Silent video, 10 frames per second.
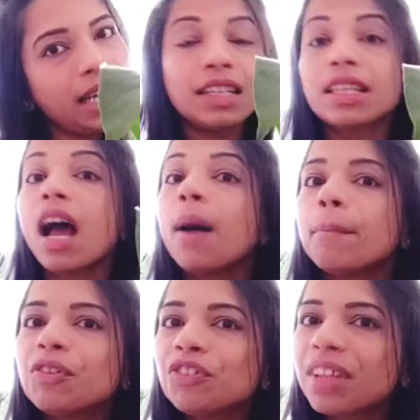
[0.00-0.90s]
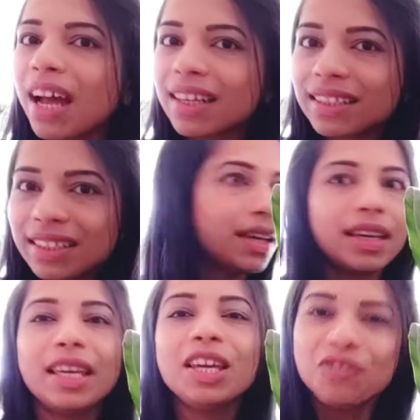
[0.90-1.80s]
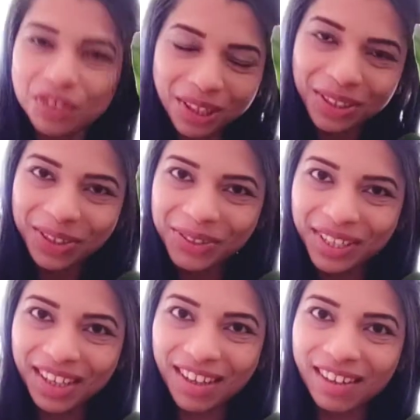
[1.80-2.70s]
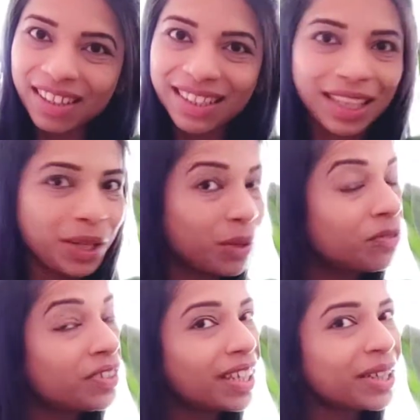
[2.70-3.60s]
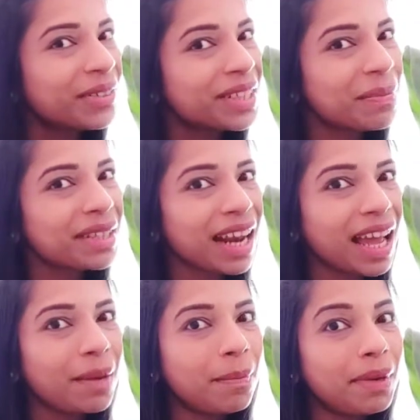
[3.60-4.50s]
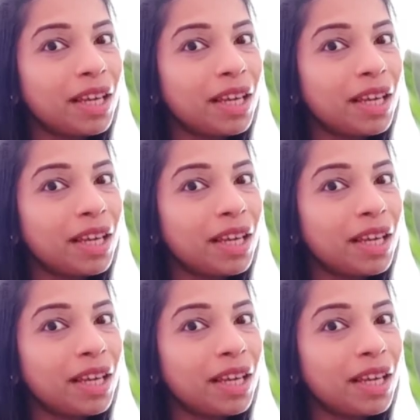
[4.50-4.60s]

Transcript: Yeah, before that, if you are new here, then don't forget to subscribe.